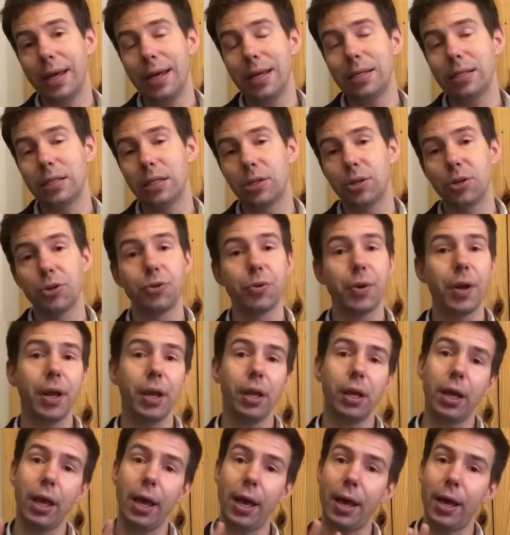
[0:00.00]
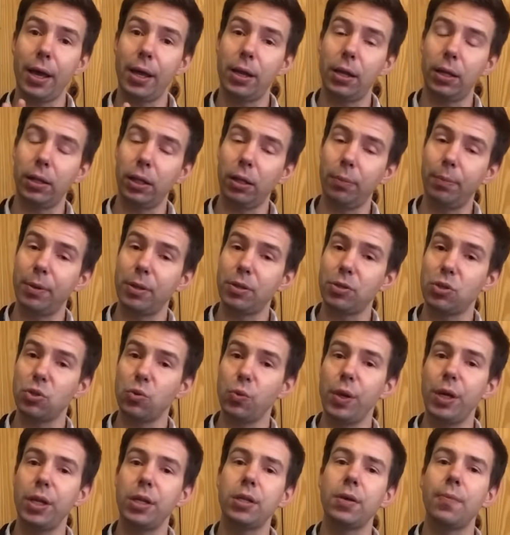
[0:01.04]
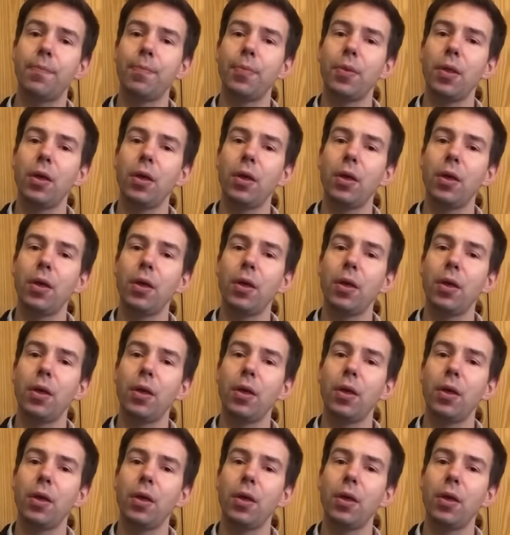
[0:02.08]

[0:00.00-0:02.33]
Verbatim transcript: easy to drink and a little bit sweet,